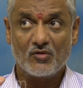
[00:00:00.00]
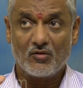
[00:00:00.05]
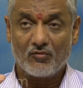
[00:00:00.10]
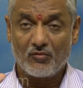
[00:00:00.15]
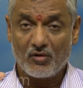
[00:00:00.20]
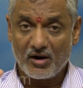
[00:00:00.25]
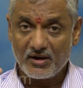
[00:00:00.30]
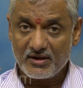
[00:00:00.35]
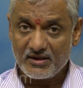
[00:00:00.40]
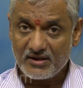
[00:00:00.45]

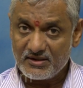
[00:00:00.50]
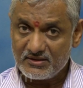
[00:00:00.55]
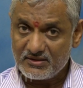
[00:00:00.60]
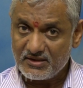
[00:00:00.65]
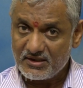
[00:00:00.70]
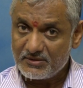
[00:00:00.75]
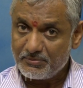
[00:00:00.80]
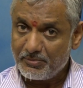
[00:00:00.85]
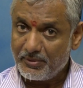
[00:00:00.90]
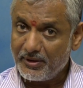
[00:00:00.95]
what is the
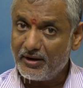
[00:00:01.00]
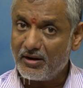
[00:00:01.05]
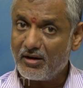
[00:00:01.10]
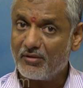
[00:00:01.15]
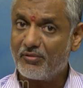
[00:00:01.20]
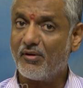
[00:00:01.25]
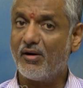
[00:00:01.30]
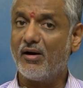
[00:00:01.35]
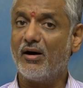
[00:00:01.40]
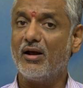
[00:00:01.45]
speed
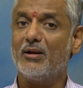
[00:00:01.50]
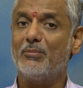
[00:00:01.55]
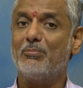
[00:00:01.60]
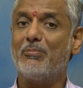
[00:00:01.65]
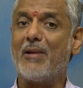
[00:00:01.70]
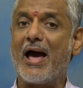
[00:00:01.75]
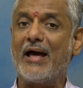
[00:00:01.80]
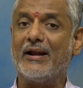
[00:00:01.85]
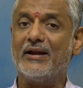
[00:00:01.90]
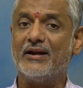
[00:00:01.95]
of all
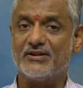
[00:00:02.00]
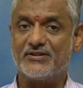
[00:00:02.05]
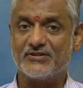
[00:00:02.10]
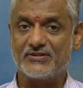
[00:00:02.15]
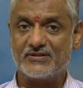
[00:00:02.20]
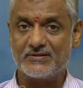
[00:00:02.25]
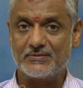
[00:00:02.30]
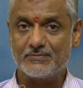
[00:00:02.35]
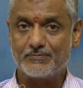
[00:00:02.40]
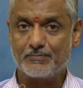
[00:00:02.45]

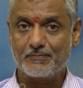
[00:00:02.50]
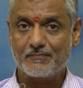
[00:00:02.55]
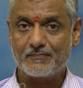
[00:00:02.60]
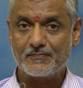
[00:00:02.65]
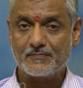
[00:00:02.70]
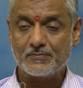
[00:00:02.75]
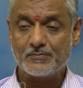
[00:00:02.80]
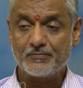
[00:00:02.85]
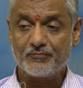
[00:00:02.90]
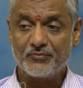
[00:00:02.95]
planets.
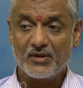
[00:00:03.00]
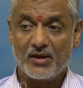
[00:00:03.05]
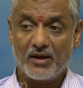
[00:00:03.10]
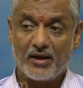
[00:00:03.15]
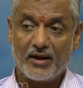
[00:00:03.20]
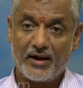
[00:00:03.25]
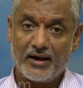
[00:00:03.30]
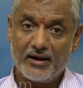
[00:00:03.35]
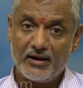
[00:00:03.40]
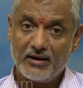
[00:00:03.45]

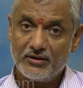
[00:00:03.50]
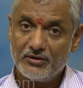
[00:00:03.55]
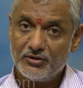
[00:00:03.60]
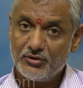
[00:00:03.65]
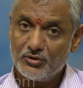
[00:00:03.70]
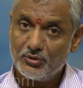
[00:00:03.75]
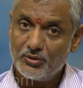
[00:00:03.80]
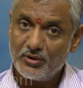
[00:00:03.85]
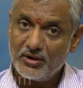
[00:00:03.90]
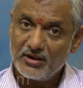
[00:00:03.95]
And
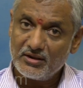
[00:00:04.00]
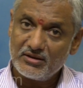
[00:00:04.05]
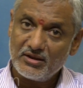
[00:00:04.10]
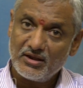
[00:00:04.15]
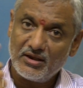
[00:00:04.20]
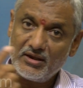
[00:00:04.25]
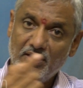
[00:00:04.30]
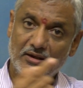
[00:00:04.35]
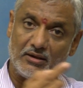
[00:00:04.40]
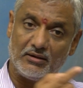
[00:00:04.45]
during
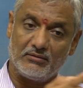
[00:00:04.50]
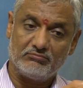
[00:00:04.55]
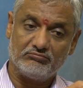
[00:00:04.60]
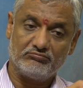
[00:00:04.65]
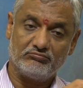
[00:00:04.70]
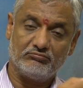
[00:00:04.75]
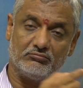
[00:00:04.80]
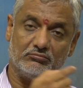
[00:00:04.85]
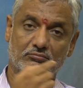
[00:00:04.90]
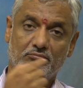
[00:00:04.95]
the
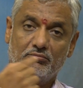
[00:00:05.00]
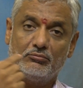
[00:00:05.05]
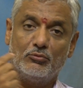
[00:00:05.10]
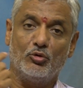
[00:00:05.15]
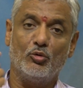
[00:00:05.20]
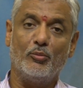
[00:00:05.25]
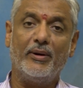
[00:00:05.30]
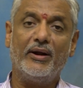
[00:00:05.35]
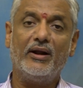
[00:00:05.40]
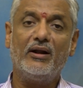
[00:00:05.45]

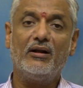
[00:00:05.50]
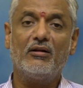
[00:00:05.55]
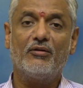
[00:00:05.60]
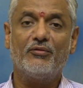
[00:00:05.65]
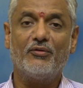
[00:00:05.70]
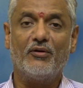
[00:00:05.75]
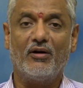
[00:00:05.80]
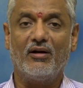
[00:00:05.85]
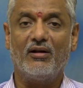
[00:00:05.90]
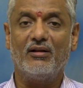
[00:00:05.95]
movement of
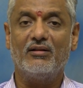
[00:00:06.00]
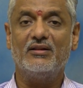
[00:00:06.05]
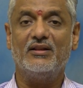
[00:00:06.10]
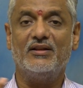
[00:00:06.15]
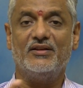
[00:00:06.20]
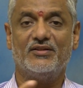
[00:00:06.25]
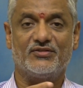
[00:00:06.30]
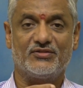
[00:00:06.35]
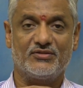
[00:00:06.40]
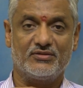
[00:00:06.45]
all
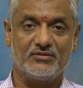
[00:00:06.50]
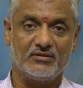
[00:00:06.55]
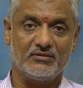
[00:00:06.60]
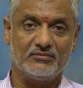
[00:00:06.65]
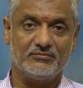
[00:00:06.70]
these,